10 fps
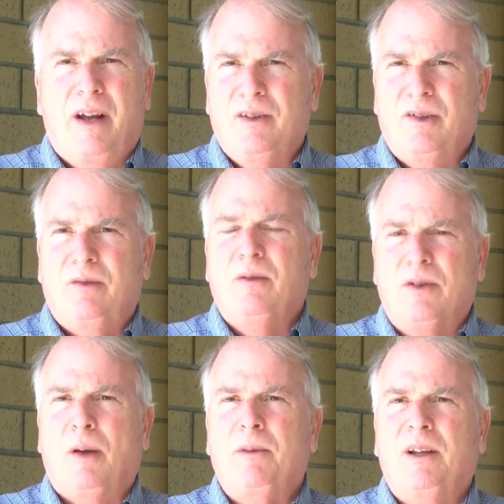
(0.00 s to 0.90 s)
that is
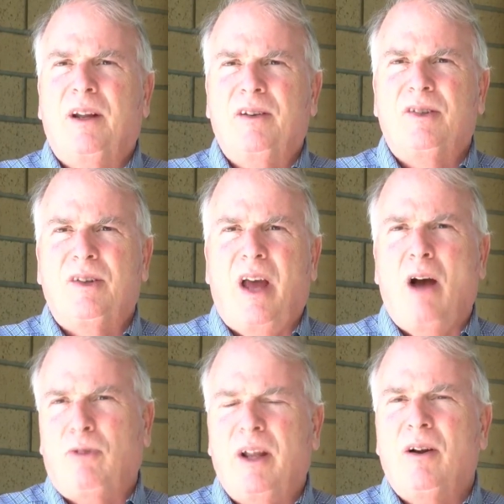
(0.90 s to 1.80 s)
something that is
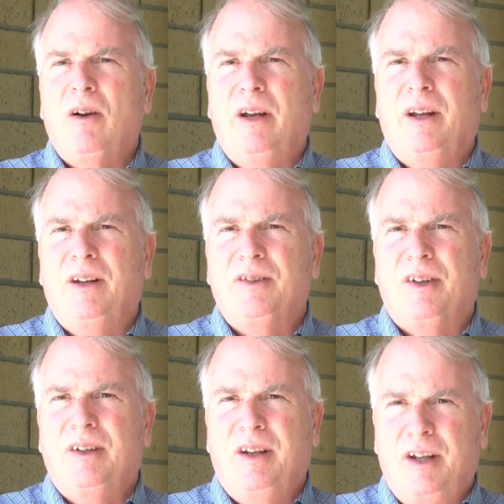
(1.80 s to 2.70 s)
out there and
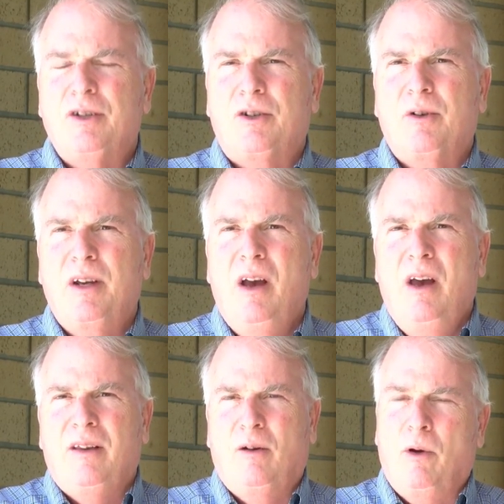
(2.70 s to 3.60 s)
is an industry
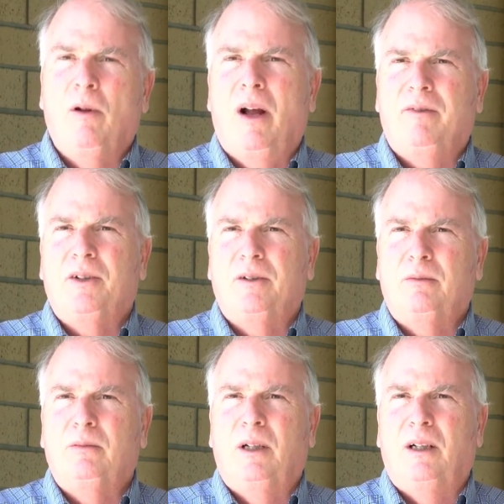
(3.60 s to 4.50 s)
that we will have
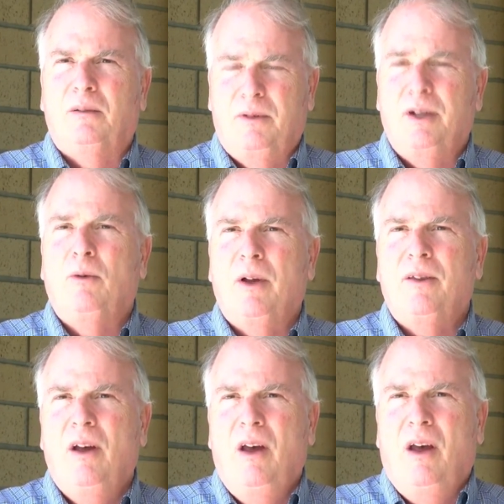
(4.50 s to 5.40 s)
to deal
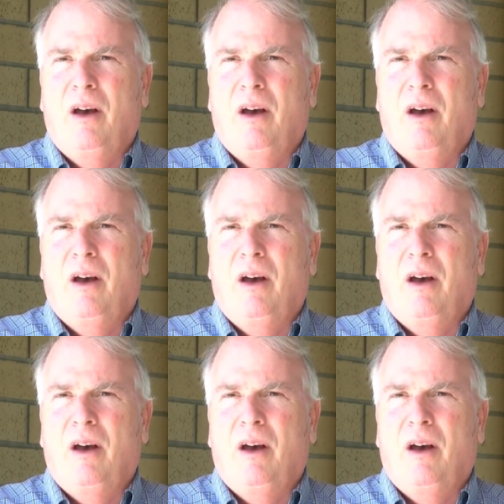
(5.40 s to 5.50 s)
with.